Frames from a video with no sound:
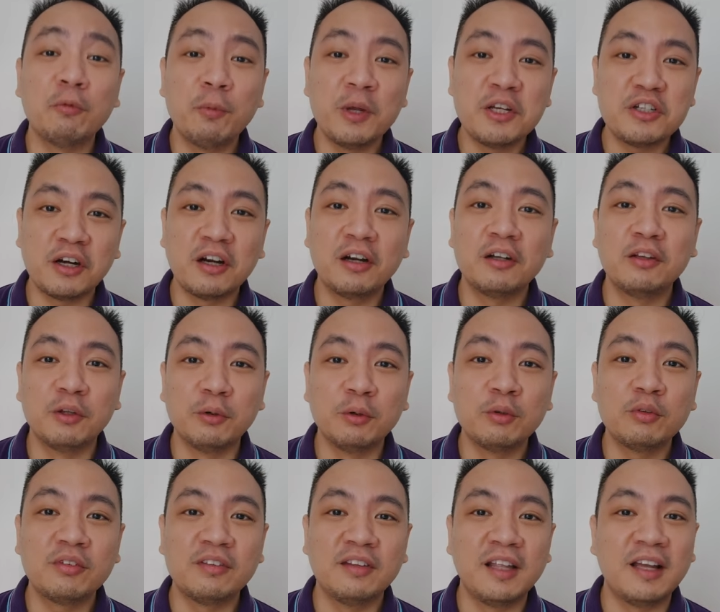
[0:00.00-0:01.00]
and which are
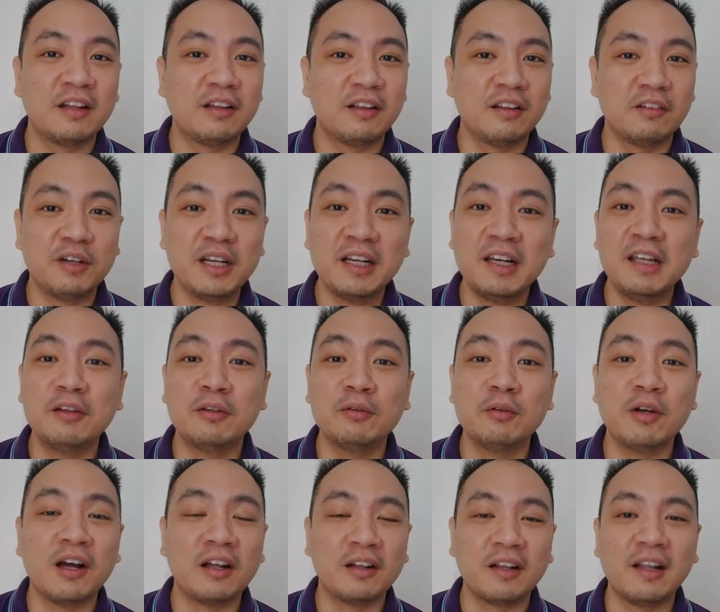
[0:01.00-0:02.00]
those that really
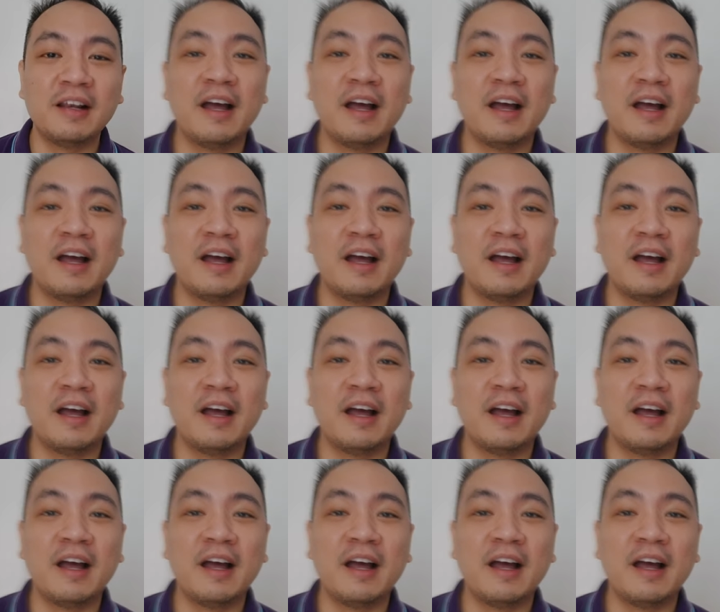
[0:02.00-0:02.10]
do not